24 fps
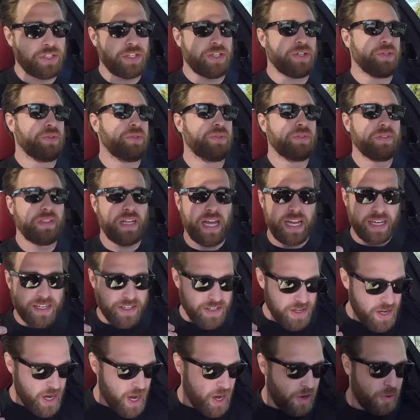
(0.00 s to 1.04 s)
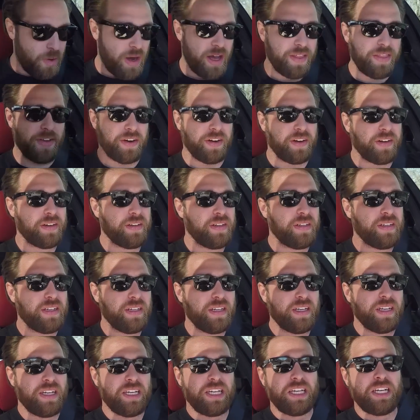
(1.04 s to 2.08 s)
you like no other.
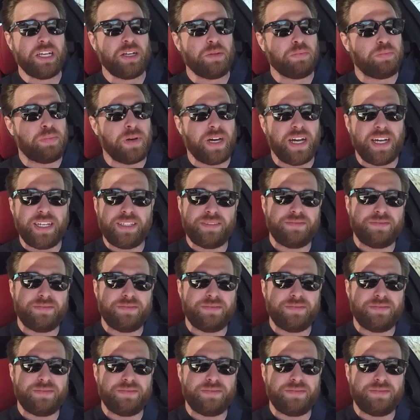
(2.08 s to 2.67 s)
But